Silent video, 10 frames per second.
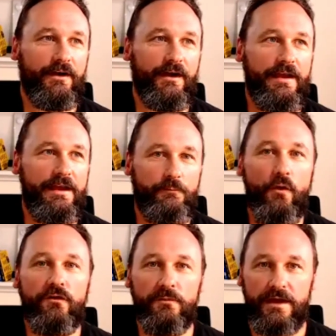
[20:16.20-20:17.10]
it
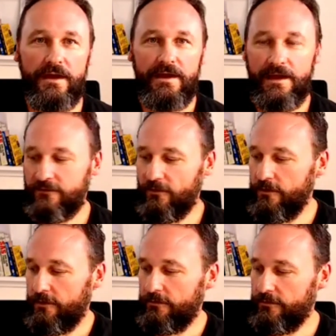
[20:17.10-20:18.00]
pushed me into
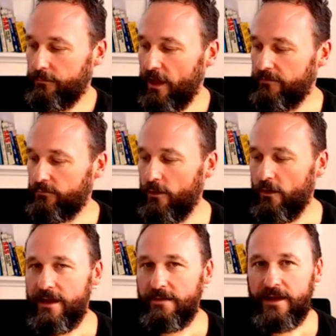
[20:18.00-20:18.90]
the place where
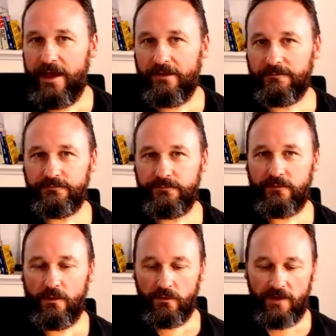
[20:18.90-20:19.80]
I am now.
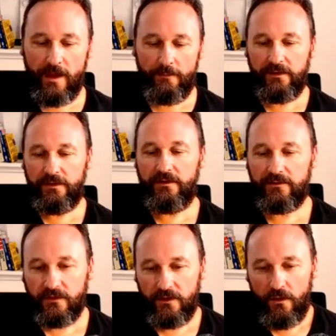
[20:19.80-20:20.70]
So what's happened
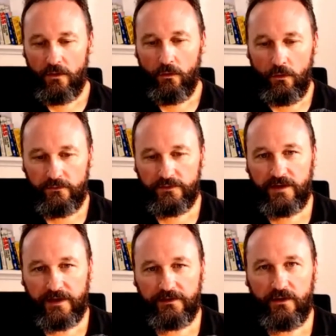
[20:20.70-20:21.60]
is all of a
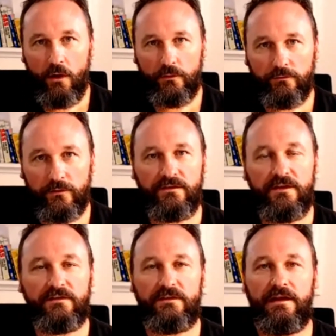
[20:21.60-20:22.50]
sudden I was
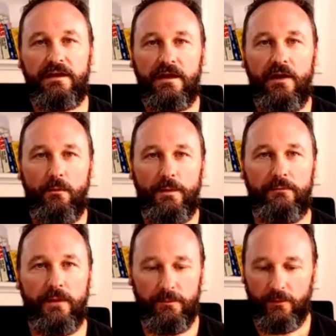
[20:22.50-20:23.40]
resisting helping
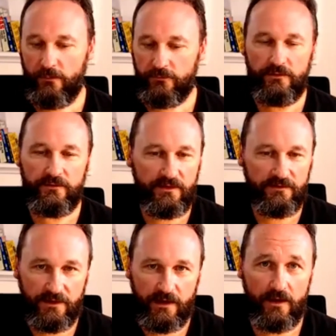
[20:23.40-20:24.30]
people. I was
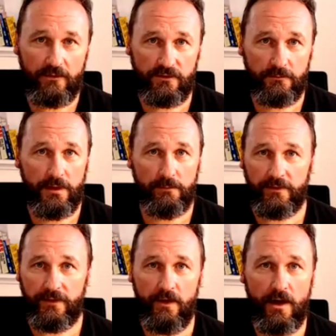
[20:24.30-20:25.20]
resisting coaching people
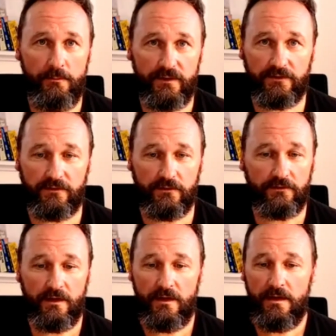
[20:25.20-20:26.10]
in their own
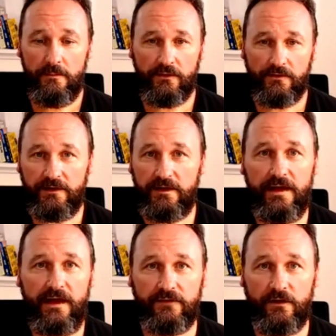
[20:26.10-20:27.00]
businesses because I didn't
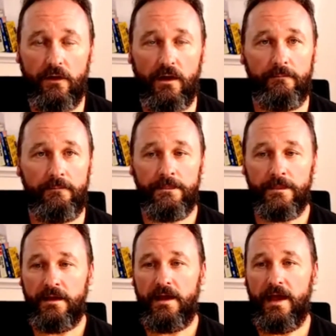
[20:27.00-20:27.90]
have time.
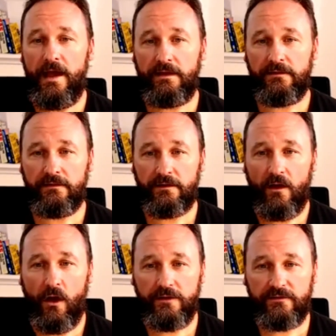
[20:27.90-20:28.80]
And
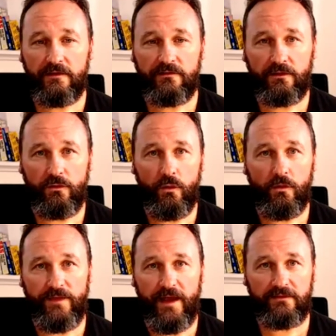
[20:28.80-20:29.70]
I just
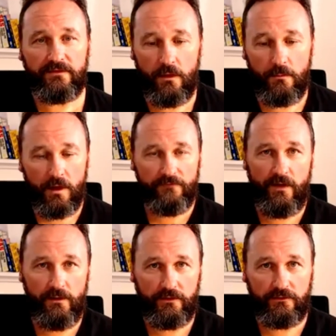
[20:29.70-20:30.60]
thought, that's not my
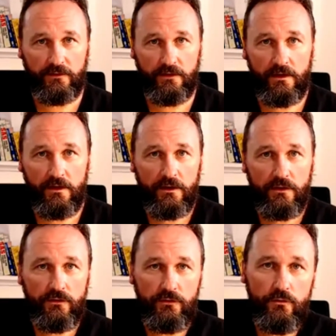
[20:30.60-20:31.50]
focus.
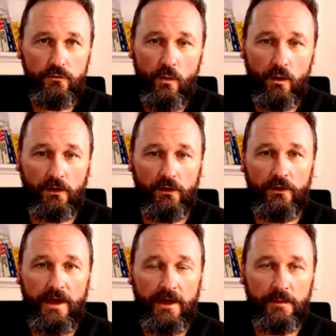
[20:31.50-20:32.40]
You want to
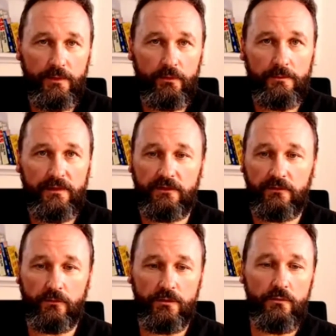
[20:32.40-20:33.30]
learn how to build a
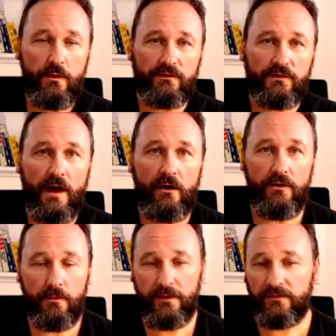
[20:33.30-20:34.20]
business, or you want to scale
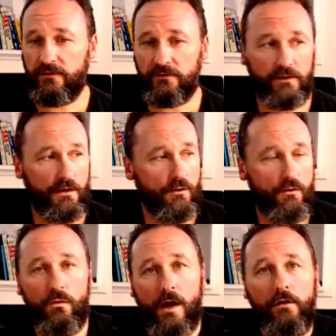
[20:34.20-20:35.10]
your business,
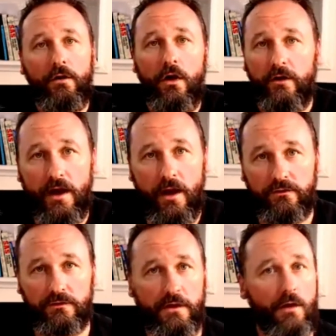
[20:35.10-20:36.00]
cool, go and hire a
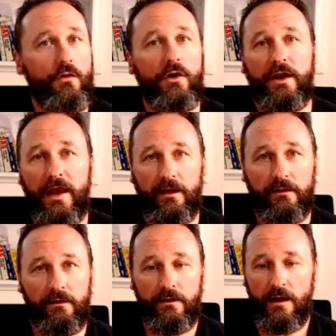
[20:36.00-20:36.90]
coach, go and work it out.
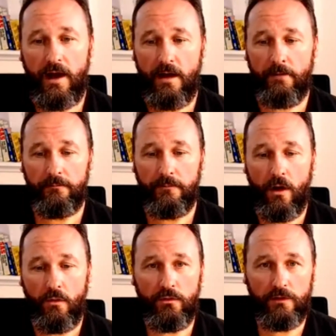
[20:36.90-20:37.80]

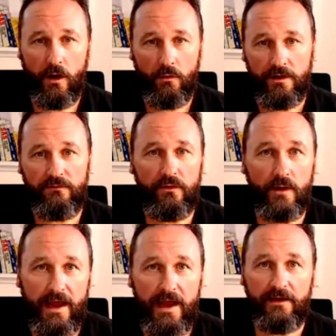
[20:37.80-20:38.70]
I'll give you a
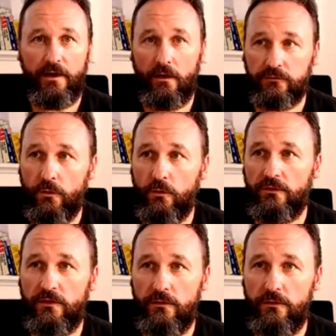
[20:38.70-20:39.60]
hand and I'll talk
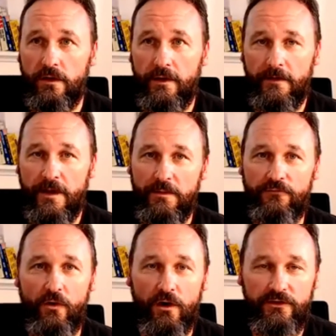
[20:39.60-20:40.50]
to you. And
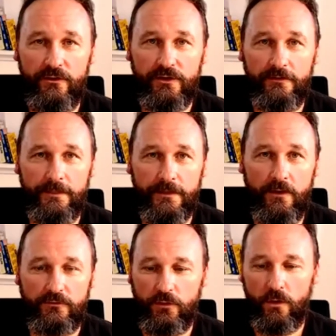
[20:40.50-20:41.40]
before I knew it,
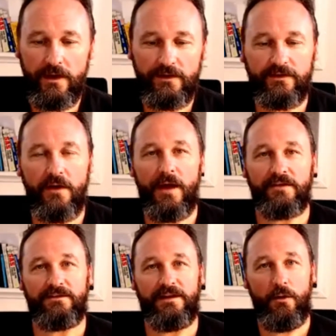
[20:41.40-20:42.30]
I was talking so
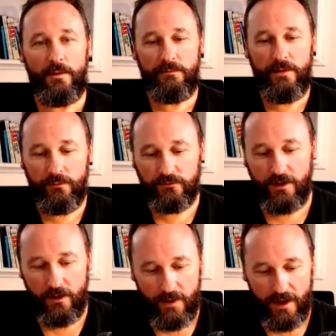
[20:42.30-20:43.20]
much and helping people
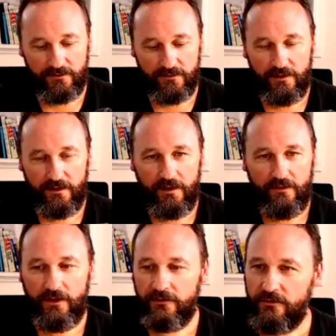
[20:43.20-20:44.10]
so much
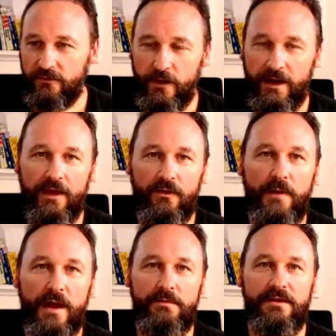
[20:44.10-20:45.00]
that I just went, hang on,
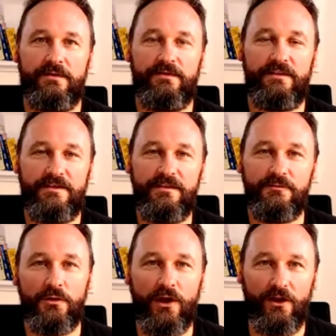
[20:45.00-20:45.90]
maybe this is
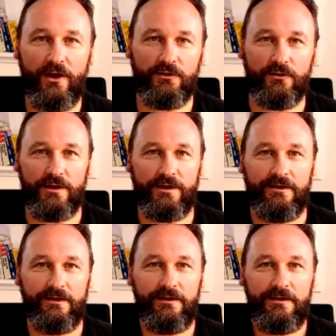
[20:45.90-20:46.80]
what I like doing.
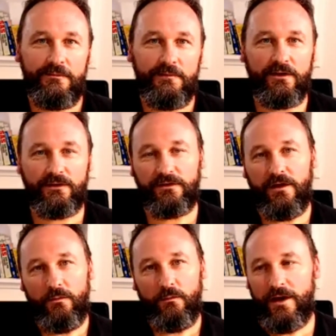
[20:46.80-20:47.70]
Because
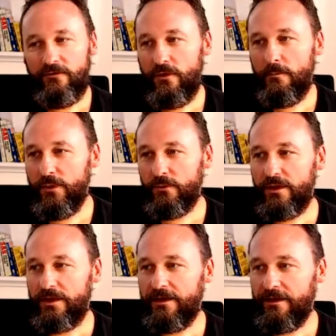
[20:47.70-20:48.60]
whenever I'm
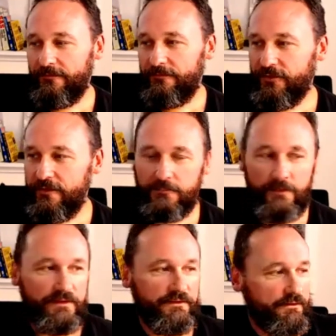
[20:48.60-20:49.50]
building these
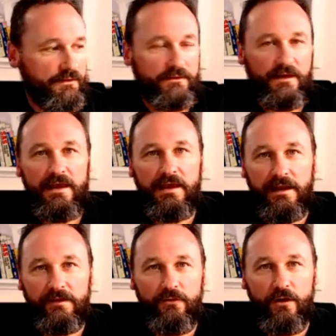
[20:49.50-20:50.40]
businesses here,
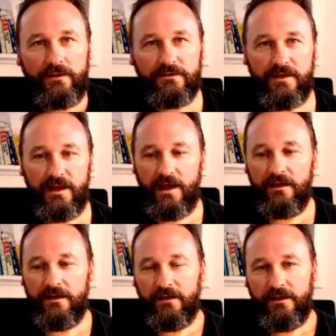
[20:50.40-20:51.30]
left, right, and center,
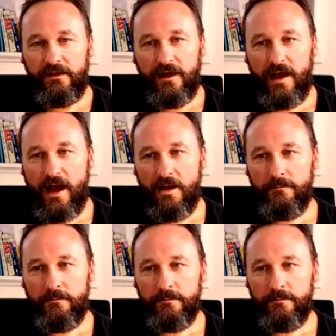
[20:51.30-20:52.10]
I'm